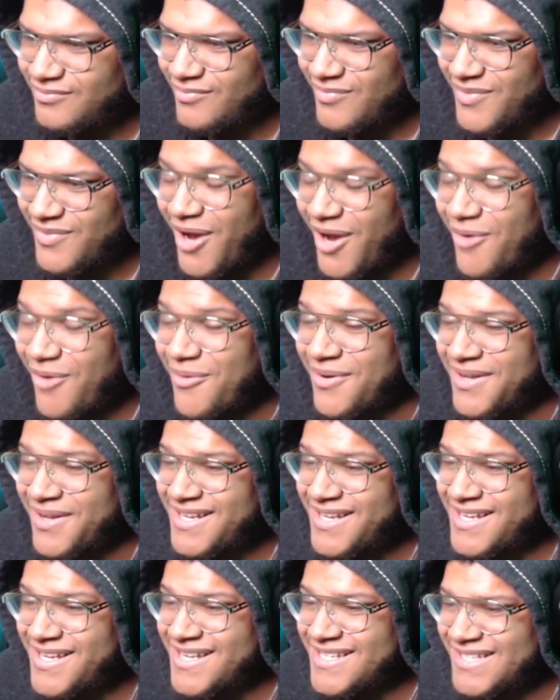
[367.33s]
Oh, it
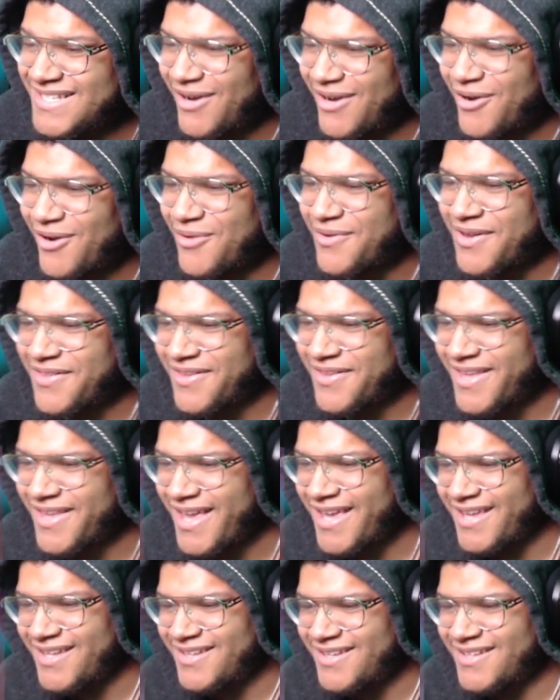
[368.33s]
is a whole nother
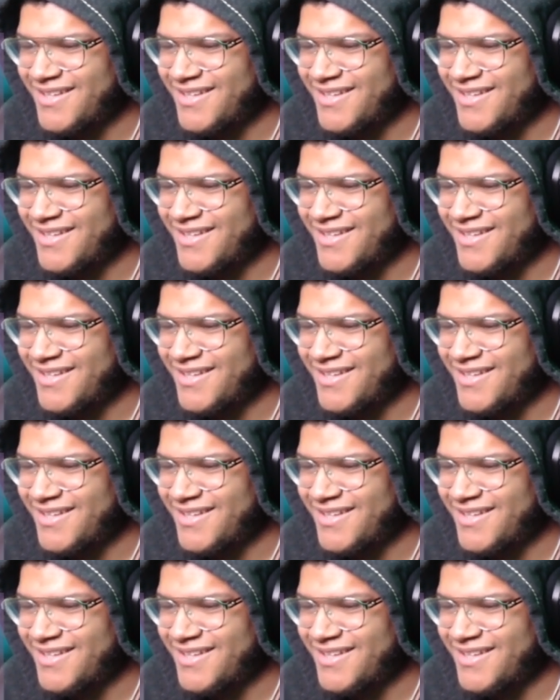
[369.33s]
gate.